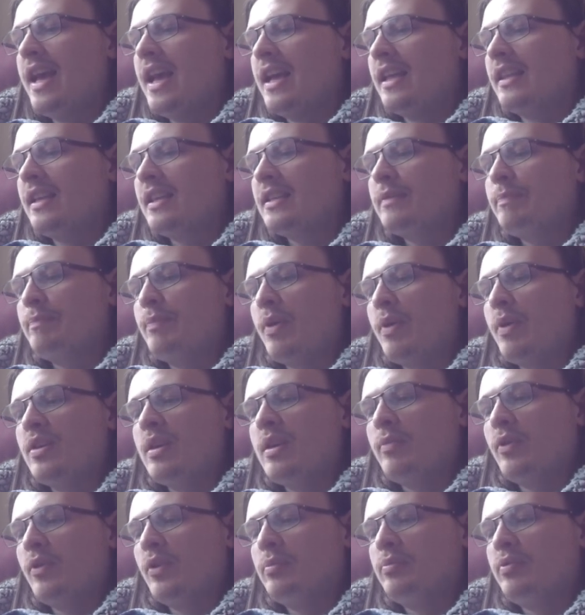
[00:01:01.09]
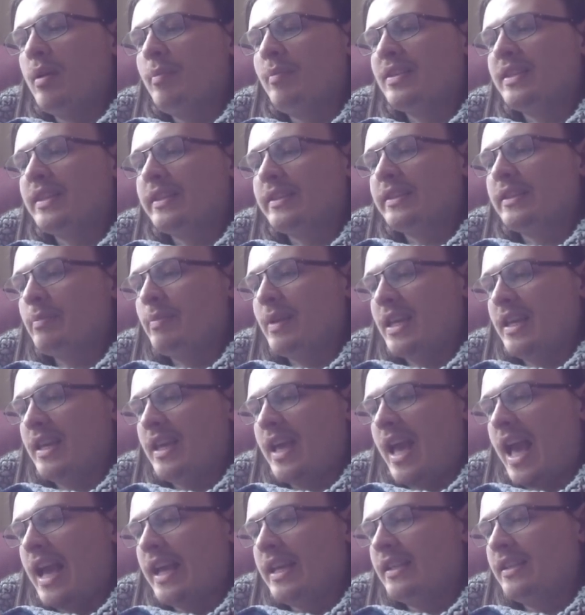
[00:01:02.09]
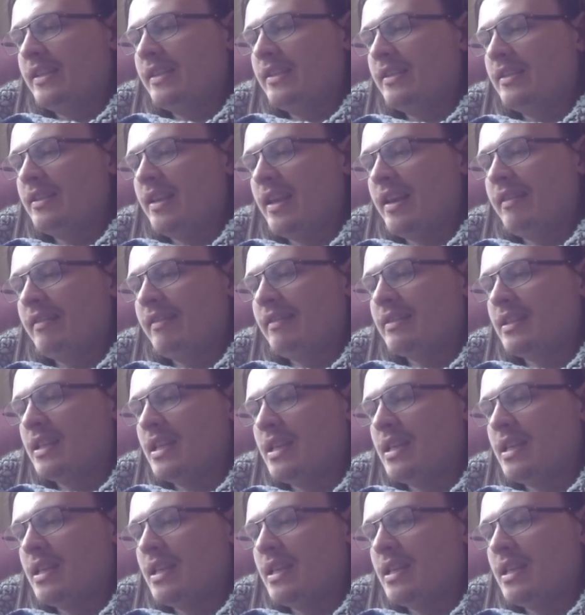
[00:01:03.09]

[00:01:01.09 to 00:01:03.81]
this Pokeball promises to be a seriously